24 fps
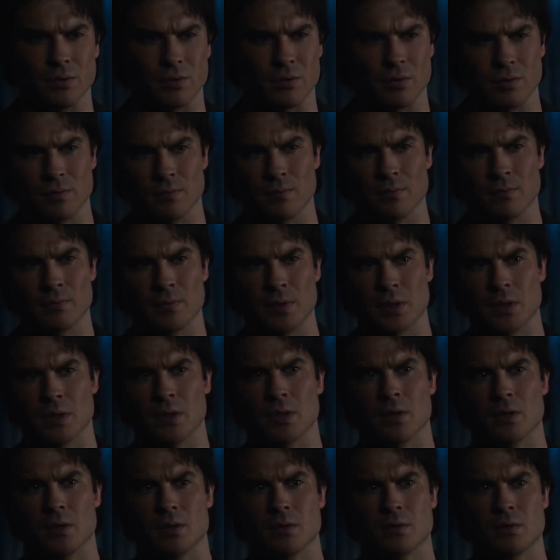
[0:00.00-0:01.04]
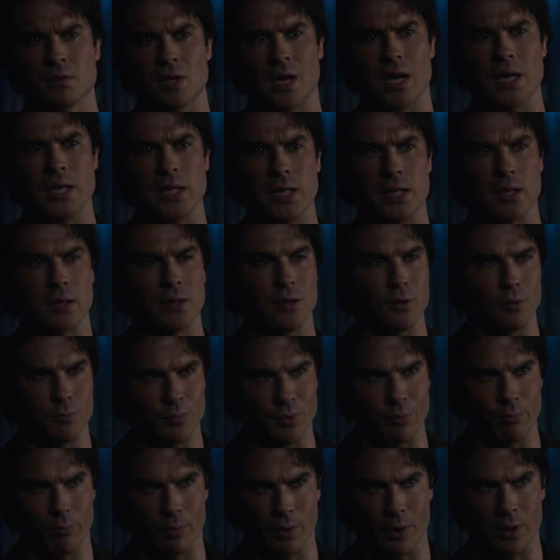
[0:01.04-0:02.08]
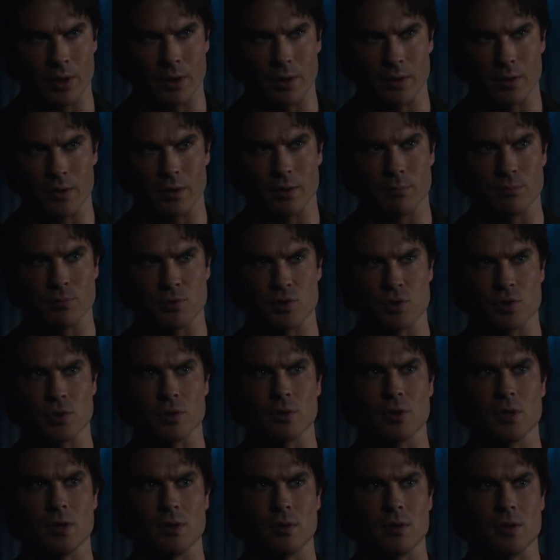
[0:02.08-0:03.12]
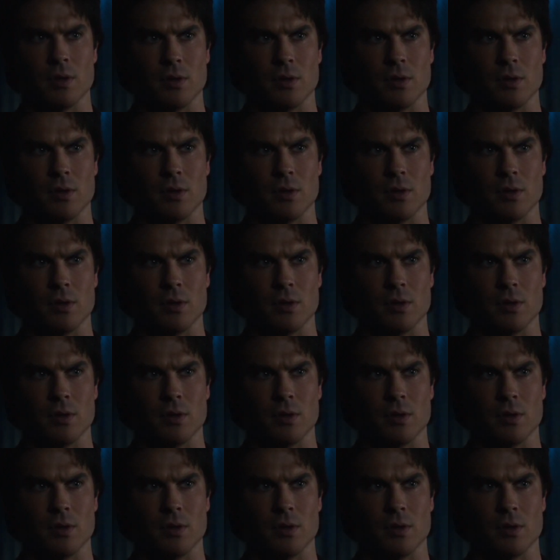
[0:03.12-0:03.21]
his tiny human brain, I'm sure he